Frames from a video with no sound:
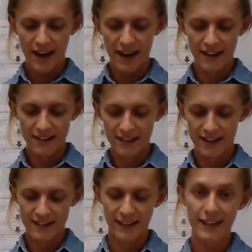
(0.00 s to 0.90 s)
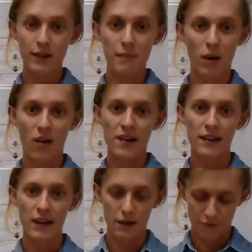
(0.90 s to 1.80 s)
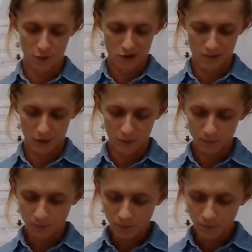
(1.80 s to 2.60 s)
That is, it is legally binding and enforceable.